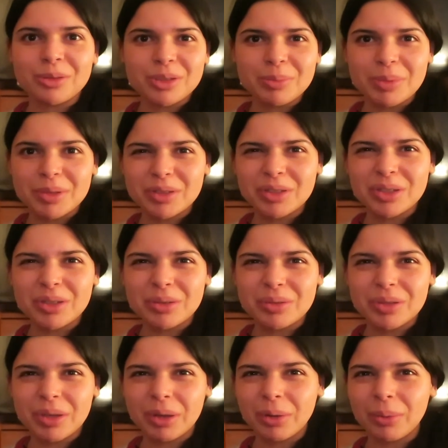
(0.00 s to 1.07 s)
You're supposed to do
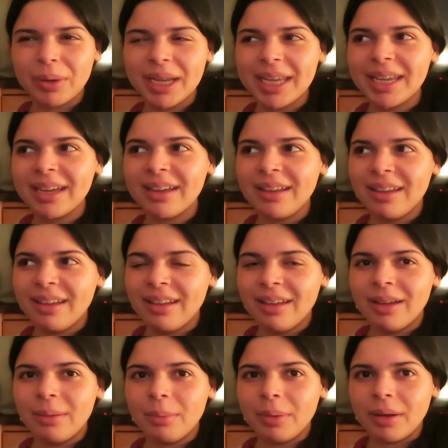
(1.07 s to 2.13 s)
2 a week,
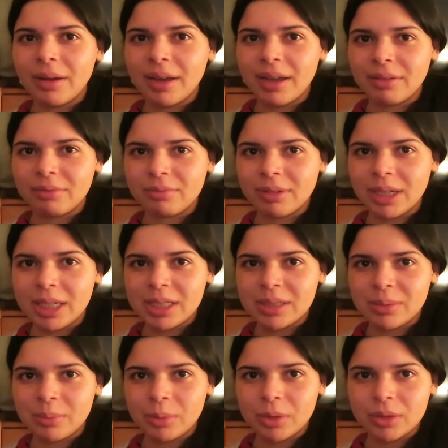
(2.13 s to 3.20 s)
but I haven't really
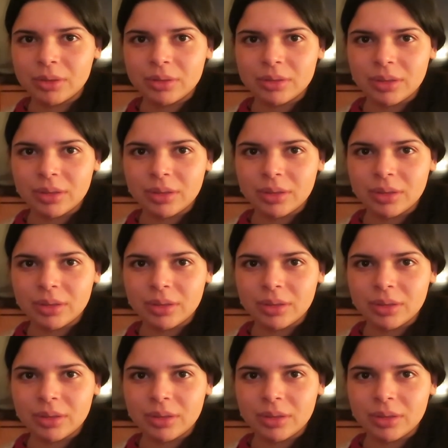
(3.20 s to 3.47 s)
done one,